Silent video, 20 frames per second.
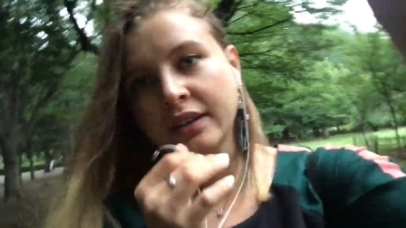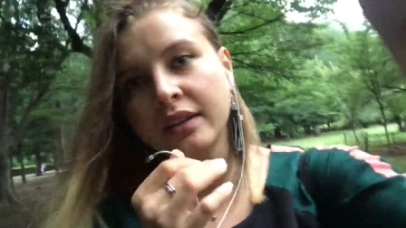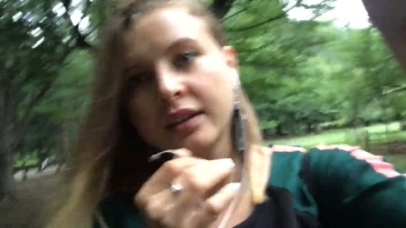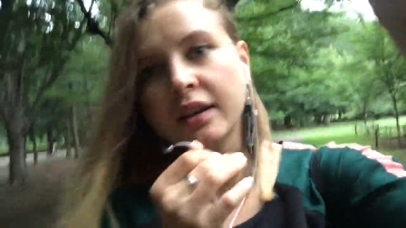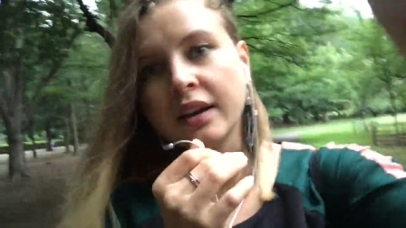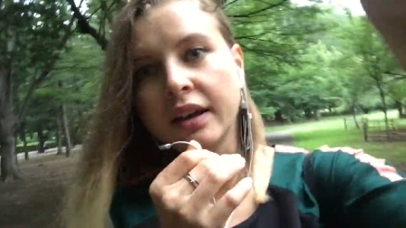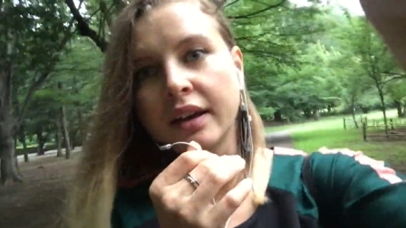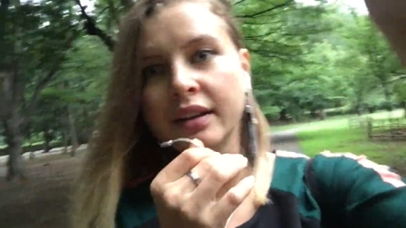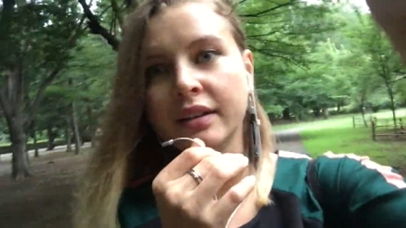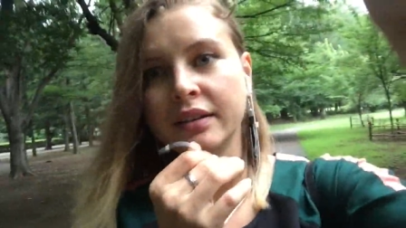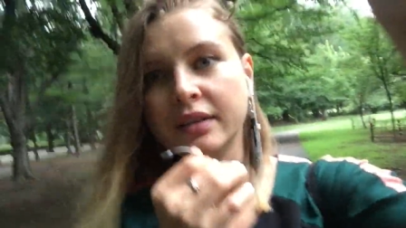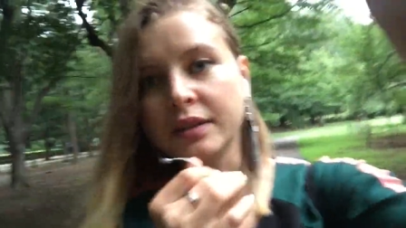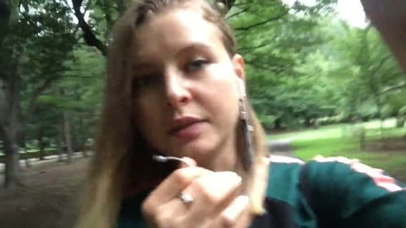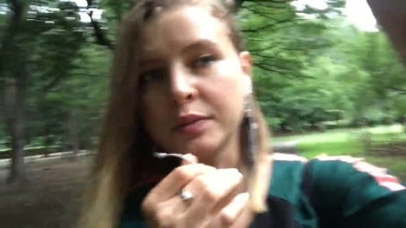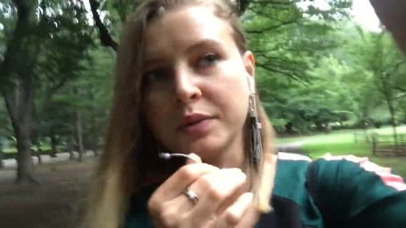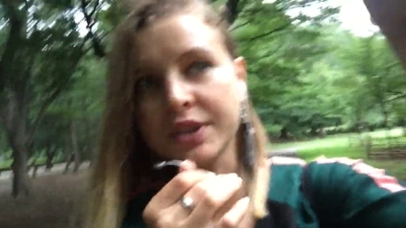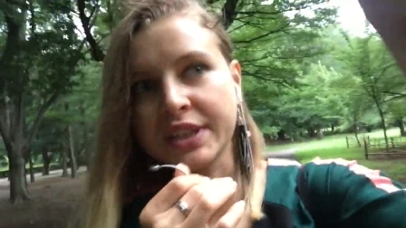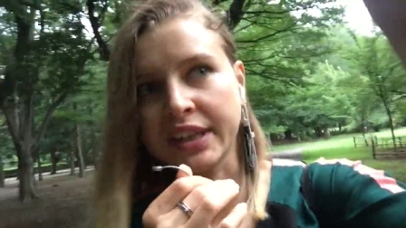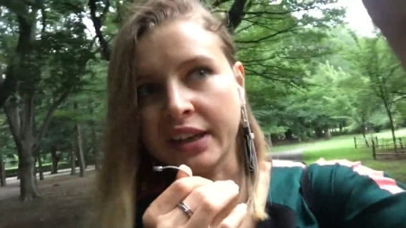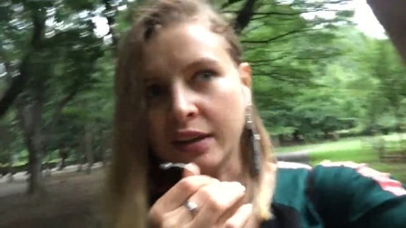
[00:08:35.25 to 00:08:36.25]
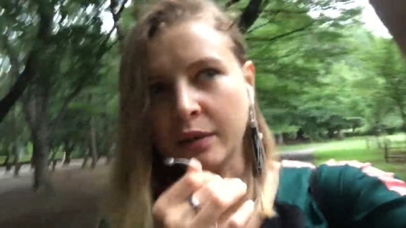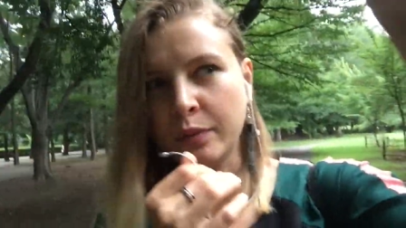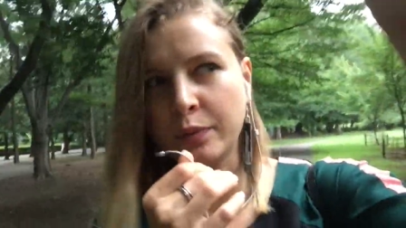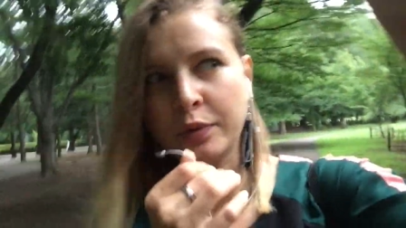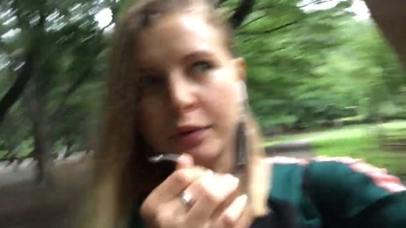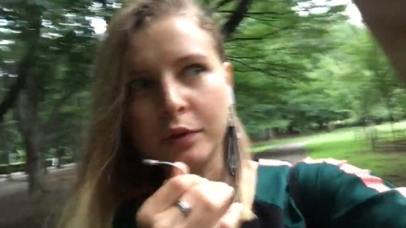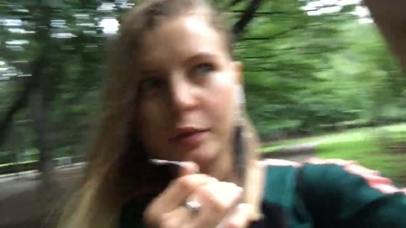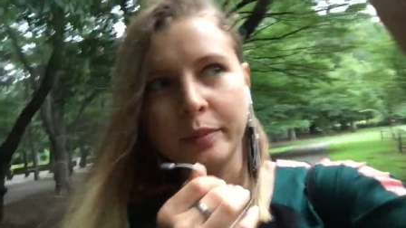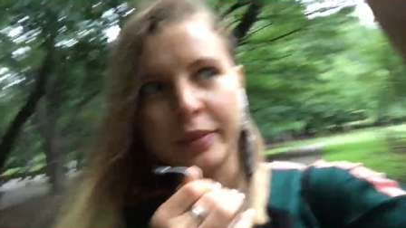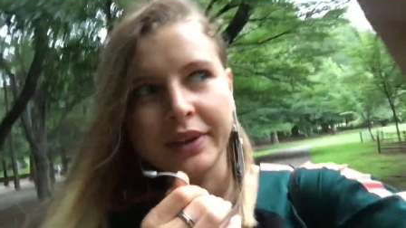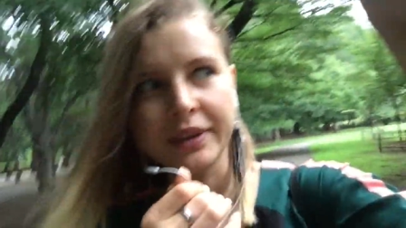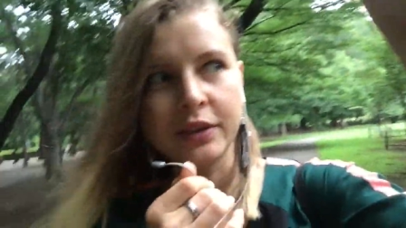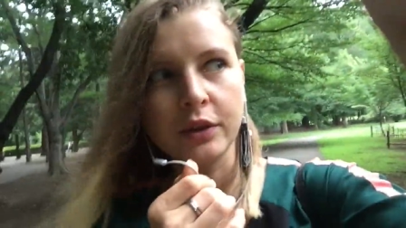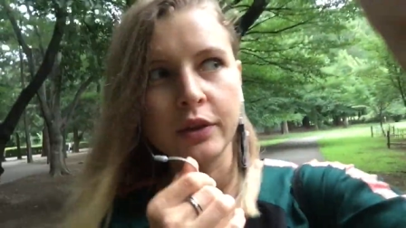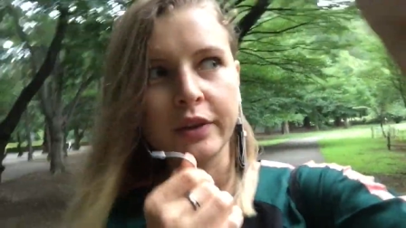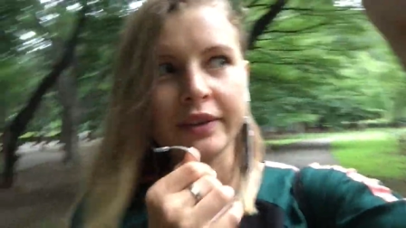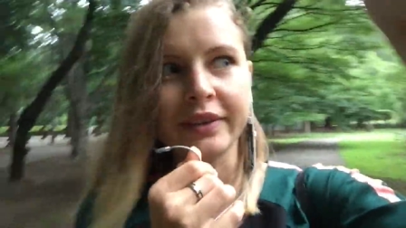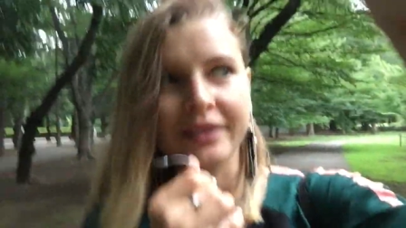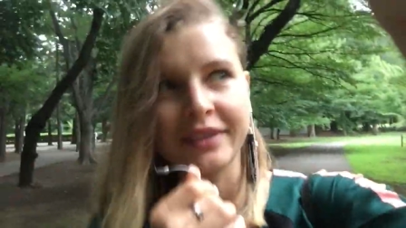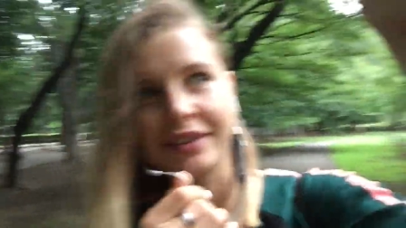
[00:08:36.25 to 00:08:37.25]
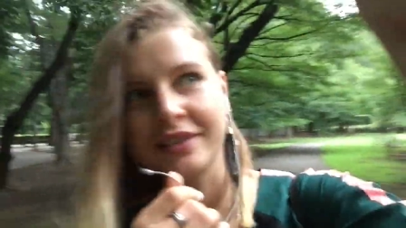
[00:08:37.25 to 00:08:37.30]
and it was helpful, but not